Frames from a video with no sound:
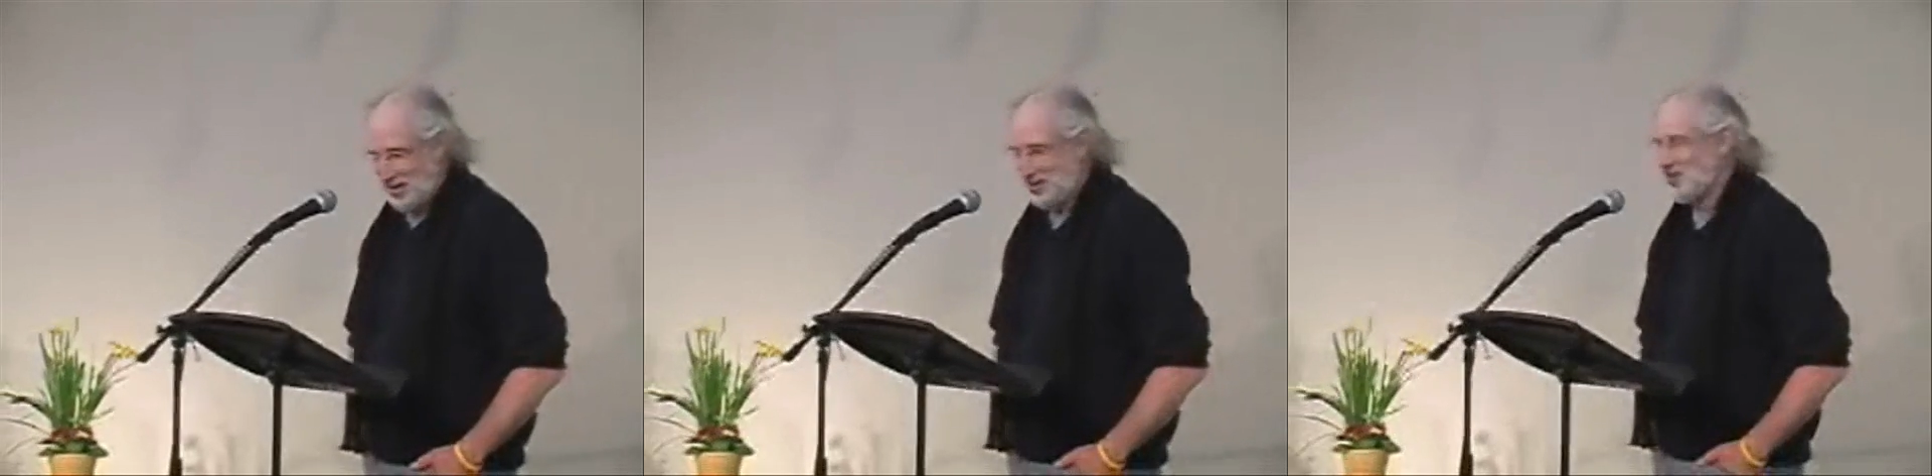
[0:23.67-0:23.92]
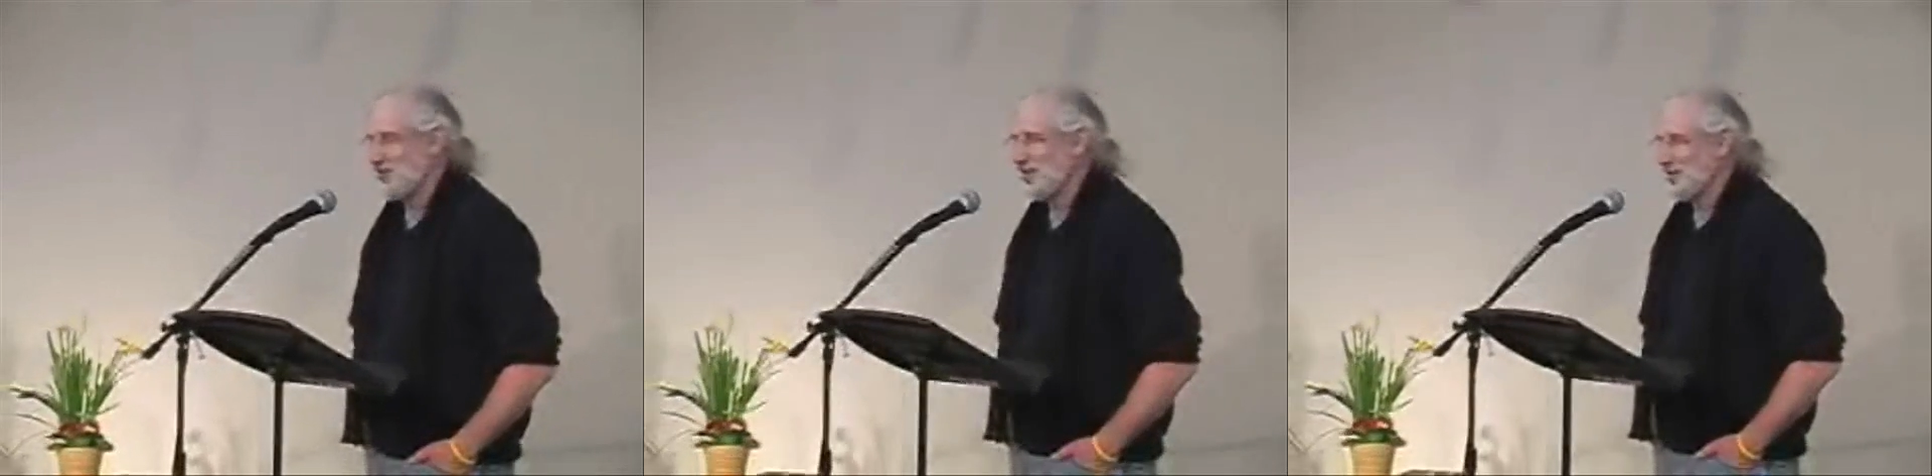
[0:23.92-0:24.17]

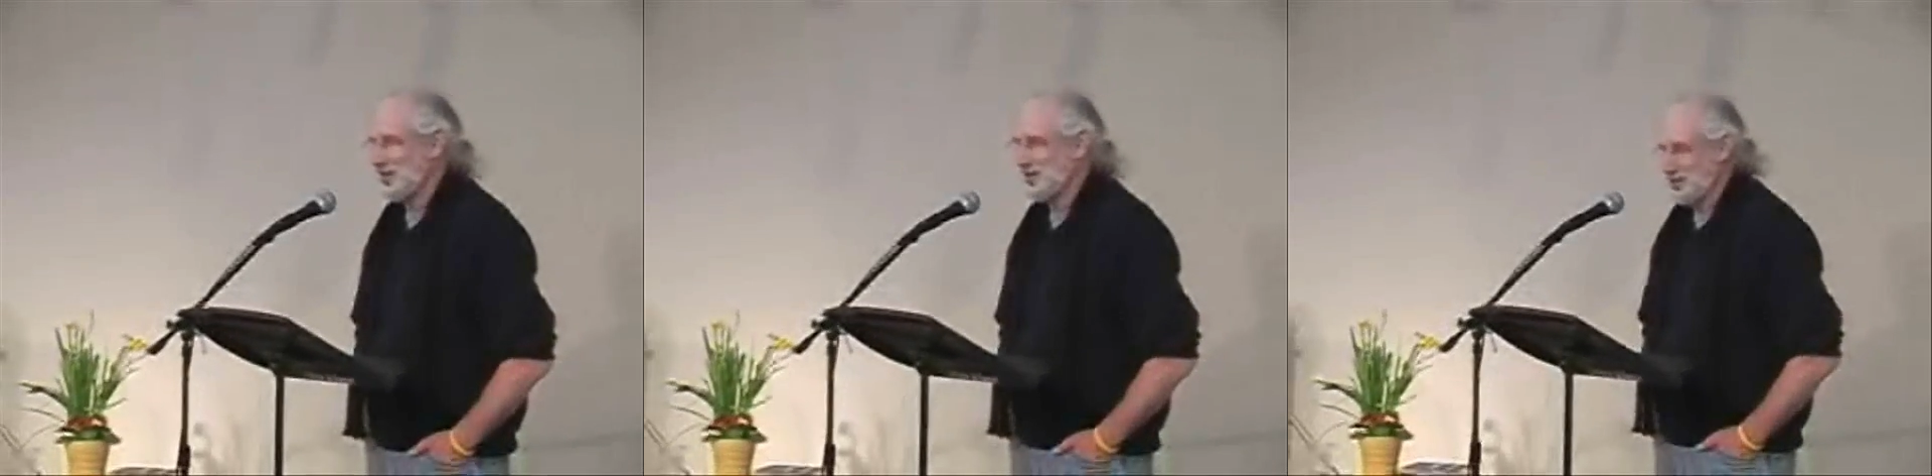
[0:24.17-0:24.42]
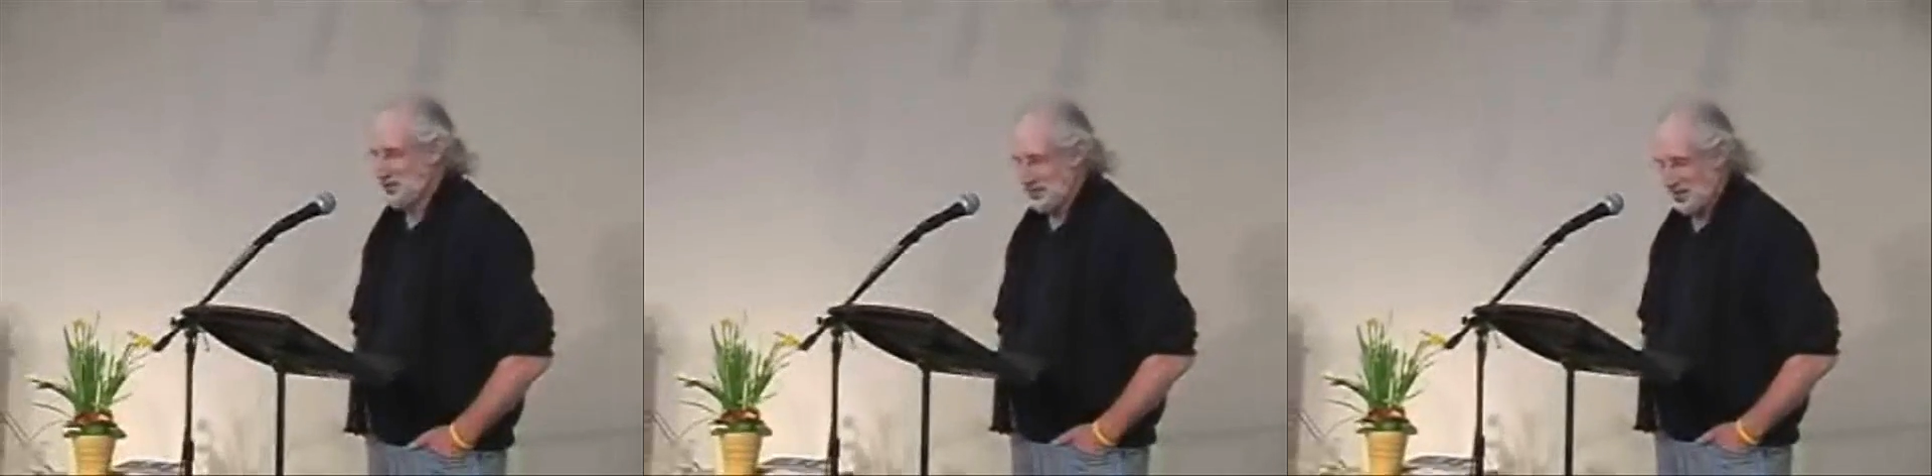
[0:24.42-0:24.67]
She may be
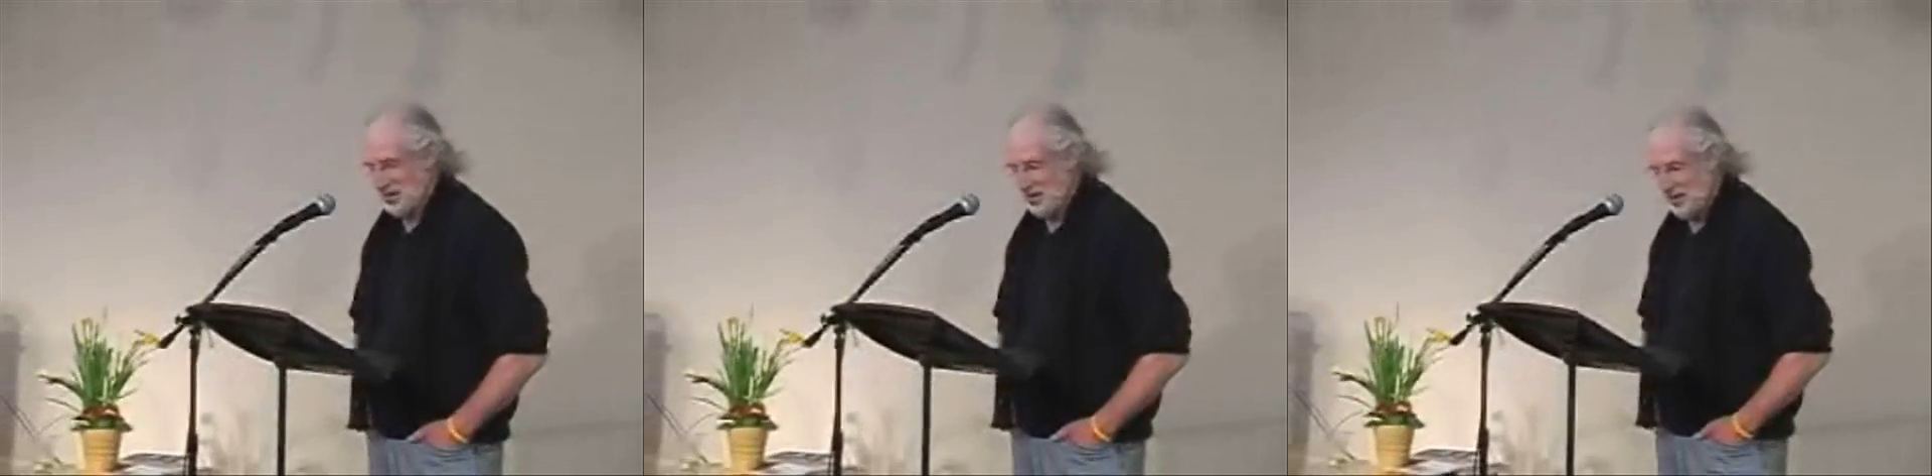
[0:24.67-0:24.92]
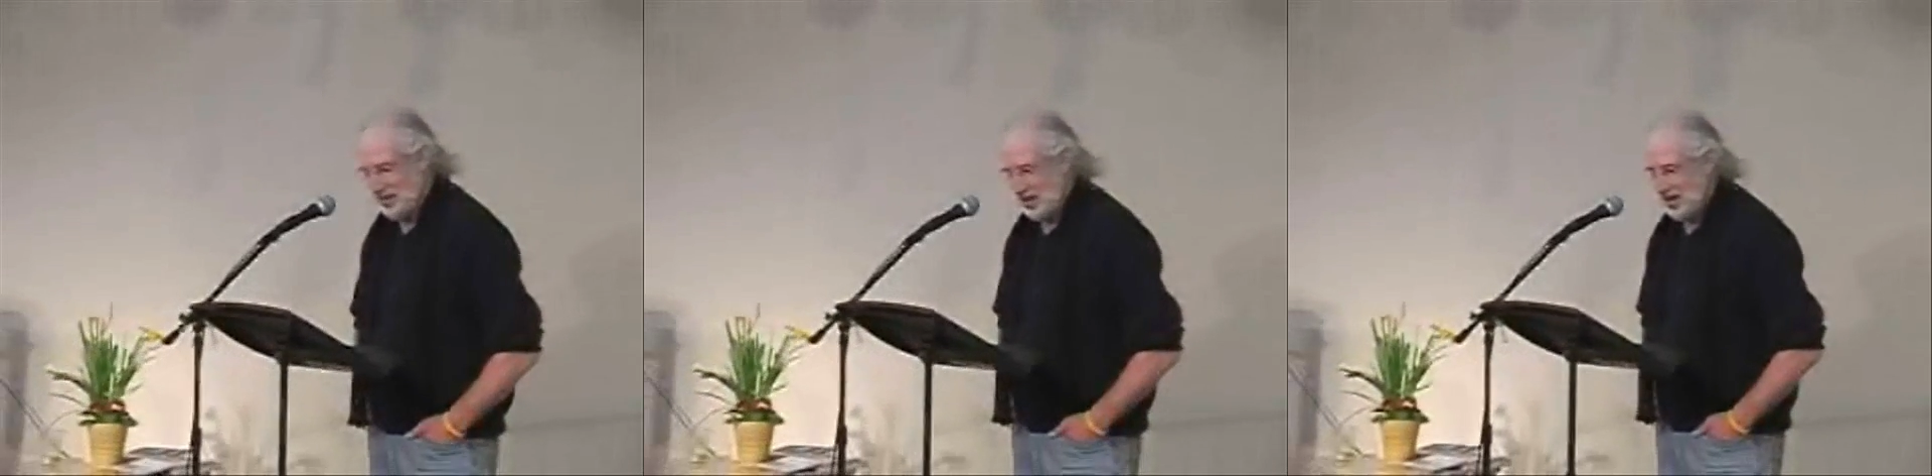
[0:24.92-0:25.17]

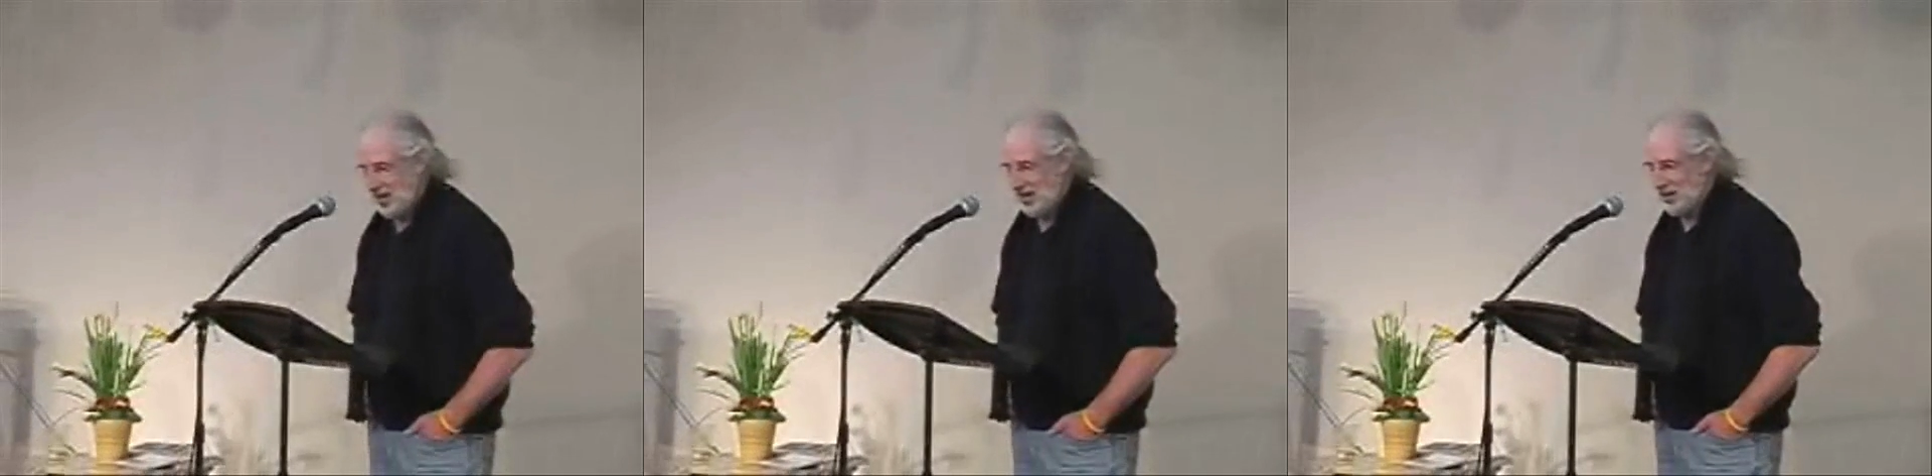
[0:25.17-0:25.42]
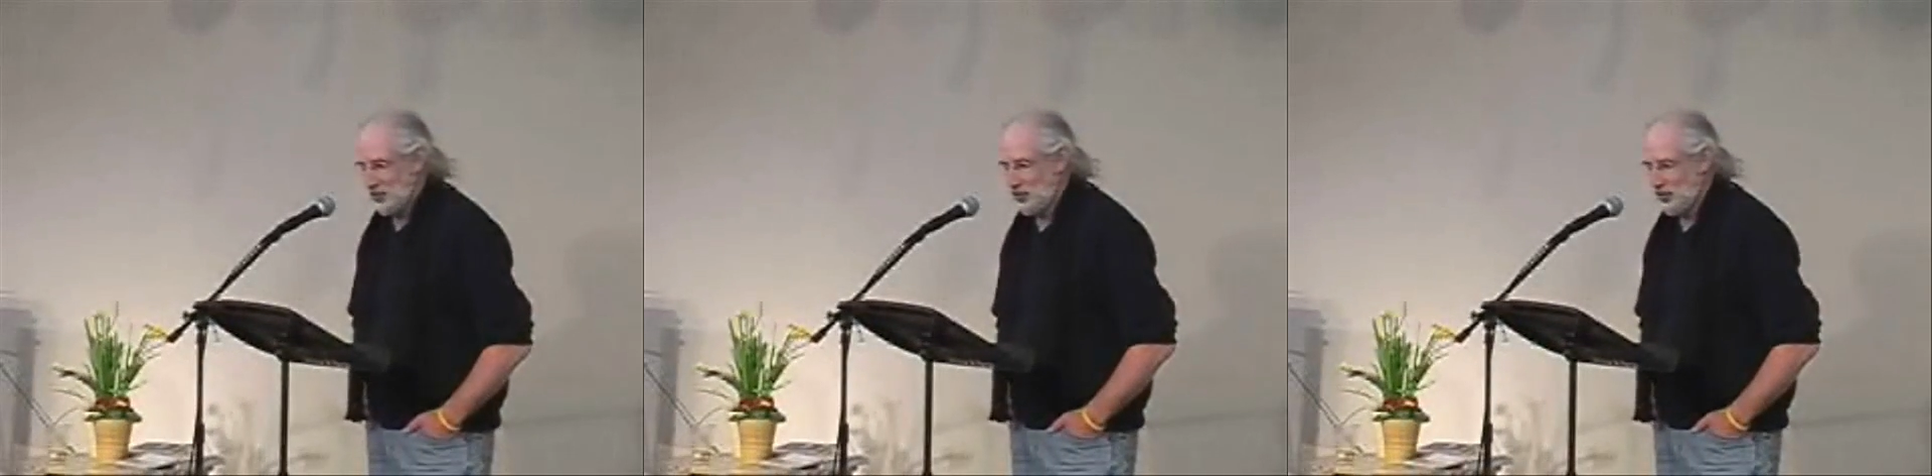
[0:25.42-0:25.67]
understating. He